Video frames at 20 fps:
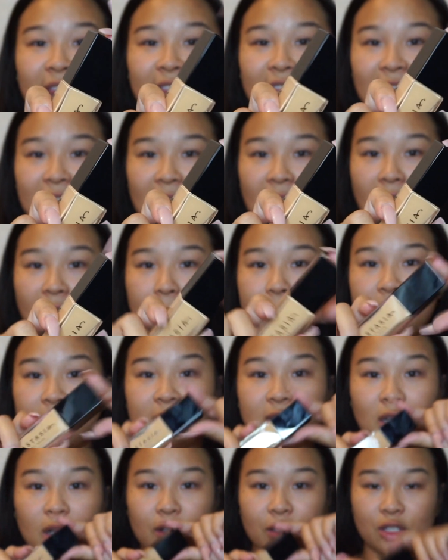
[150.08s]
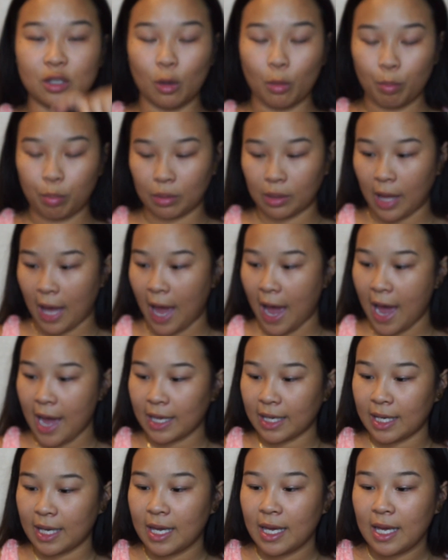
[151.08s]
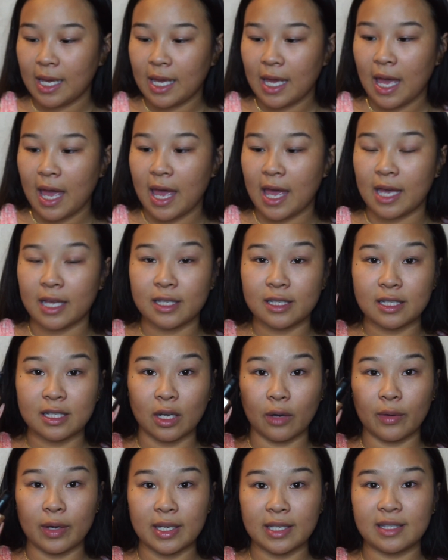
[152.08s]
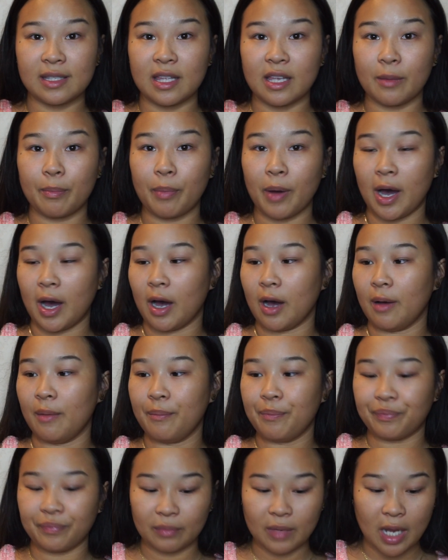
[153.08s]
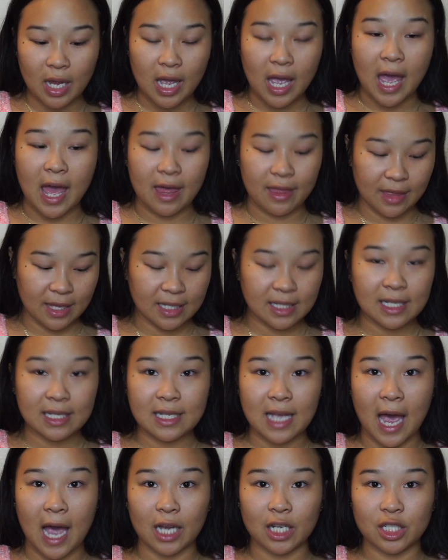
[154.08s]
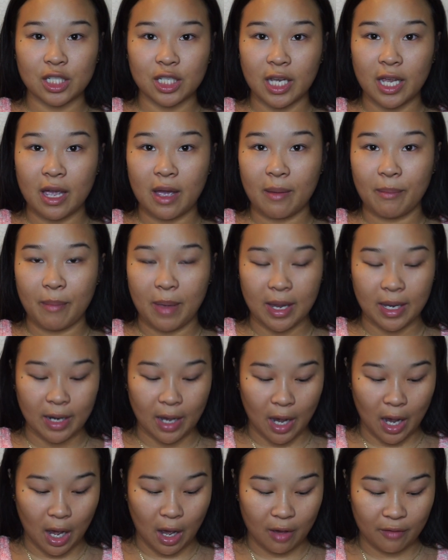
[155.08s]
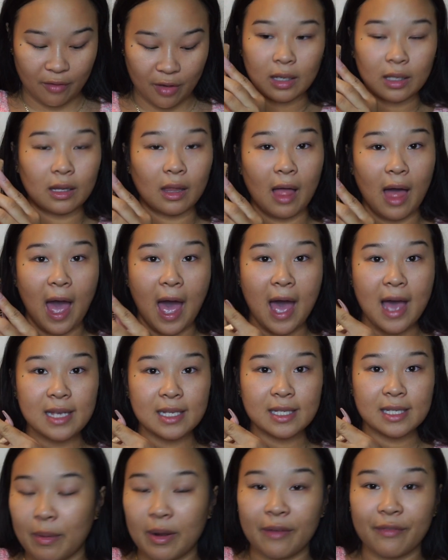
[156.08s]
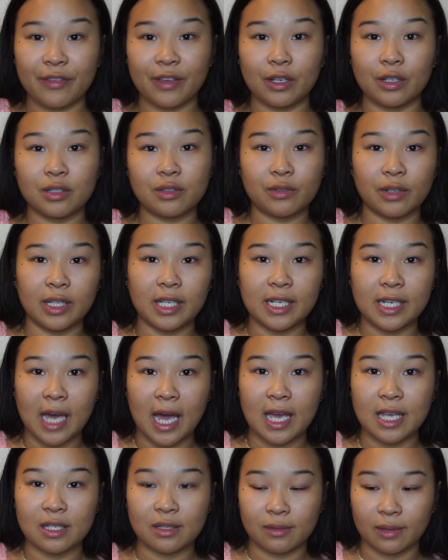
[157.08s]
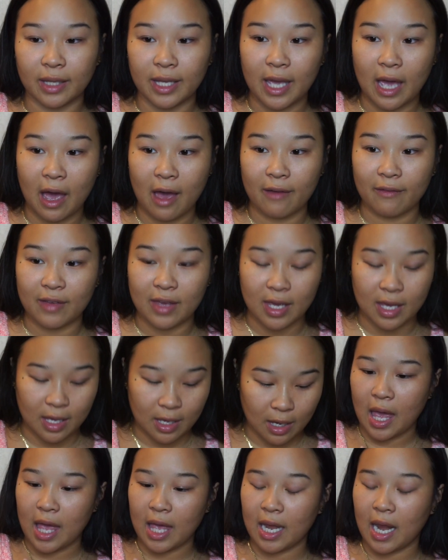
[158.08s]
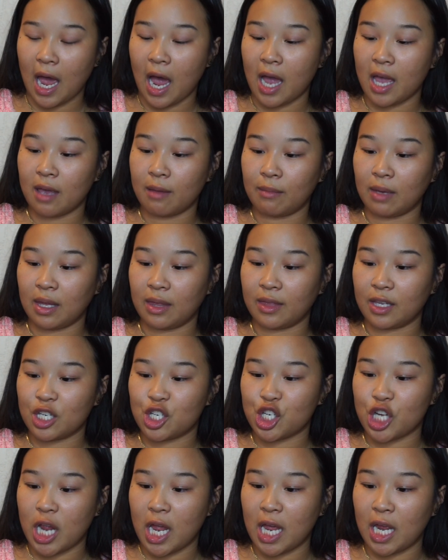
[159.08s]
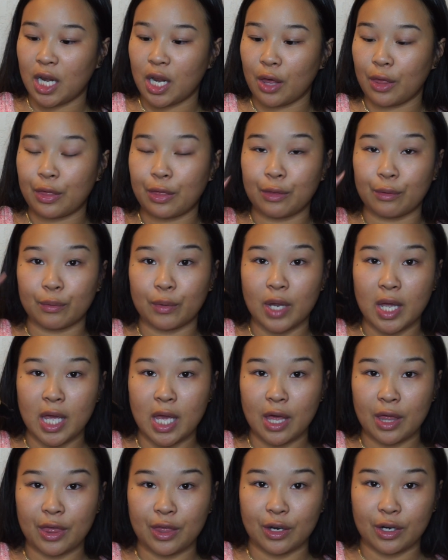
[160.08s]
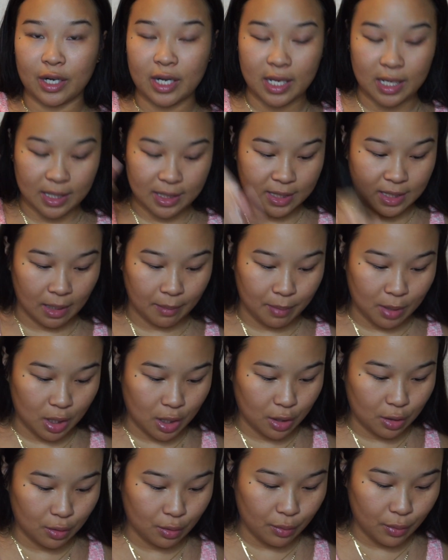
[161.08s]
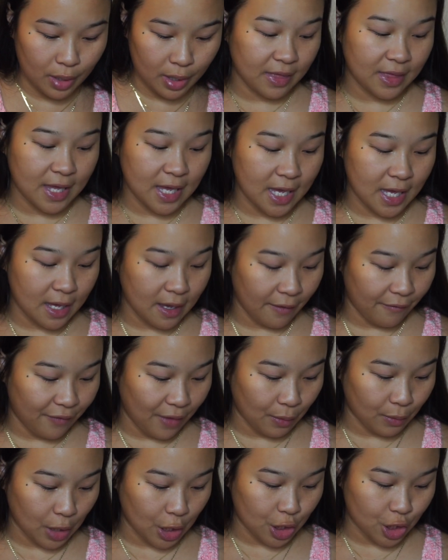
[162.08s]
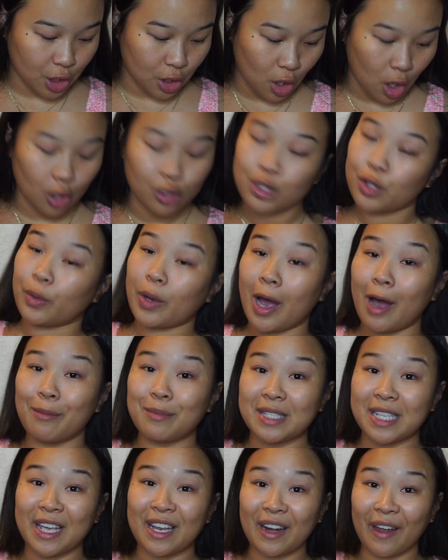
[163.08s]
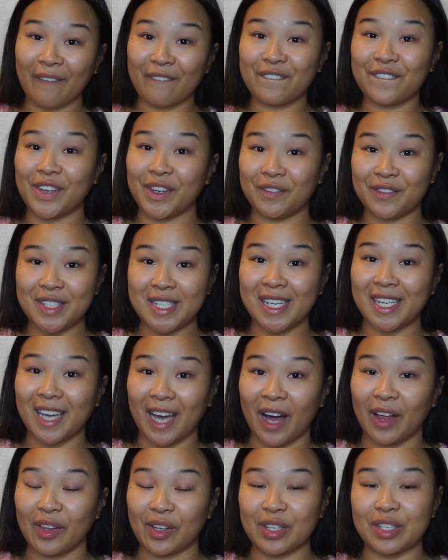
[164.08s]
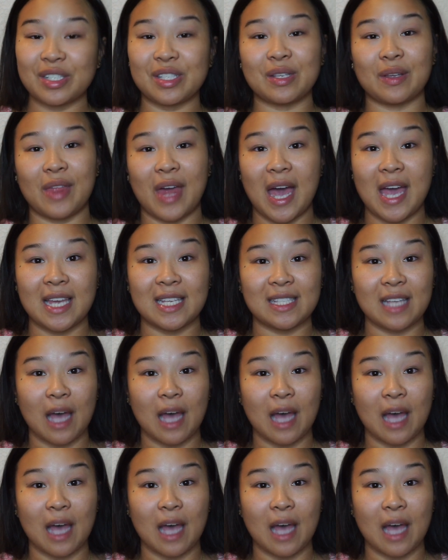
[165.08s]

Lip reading: The cap is also black, and so is the pump, and this is actually made of glass. It feels really nice, really heavy, and I am in the shade 330W. The foundation also comes in 50 colors, so that is